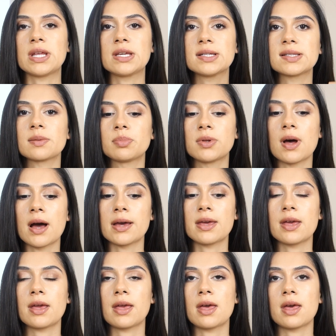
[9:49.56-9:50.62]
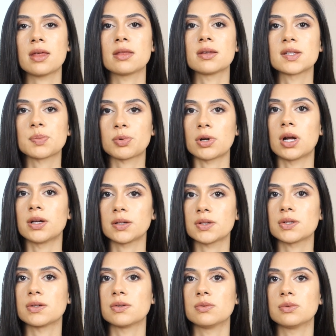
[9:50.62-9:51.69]
he's applying this product
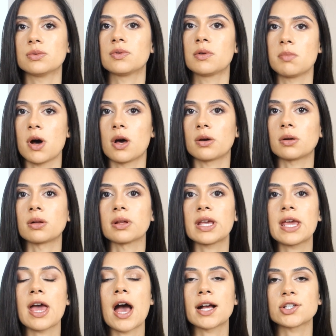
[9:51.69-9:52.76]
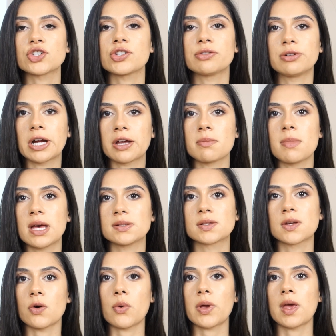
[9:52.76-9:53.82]
to the model, he actually recommends
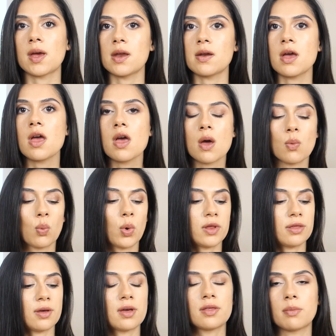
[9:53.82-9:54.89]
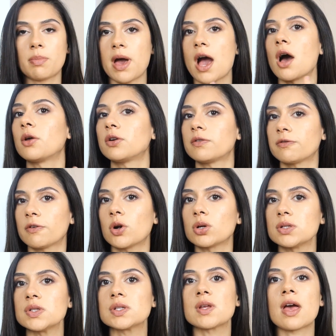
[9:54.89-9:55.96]
going in with the powder
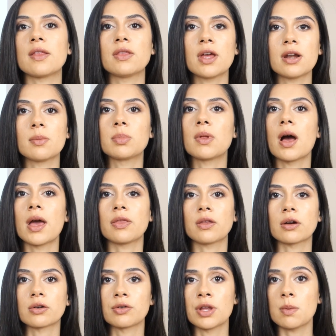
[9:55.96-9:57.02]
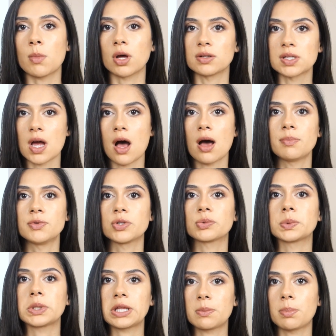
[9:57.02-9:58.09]
first and then applying the cream on top to
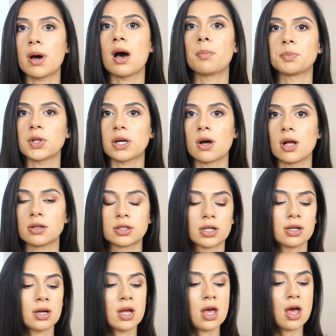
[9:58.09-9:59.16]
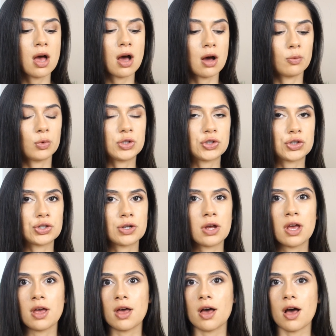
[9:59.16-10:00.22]
really pop the color, which
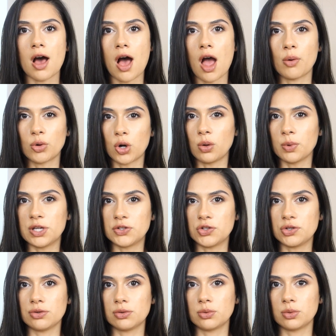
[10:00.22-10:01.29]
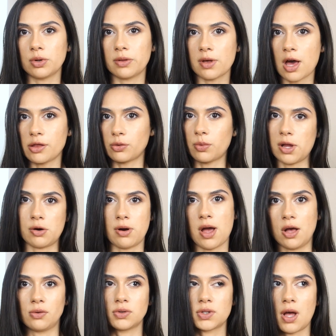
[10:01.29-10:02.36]
I would always do the other way
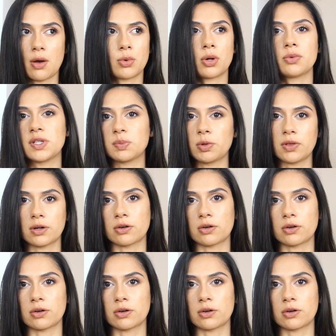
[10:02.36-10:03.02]
around. So I would always put the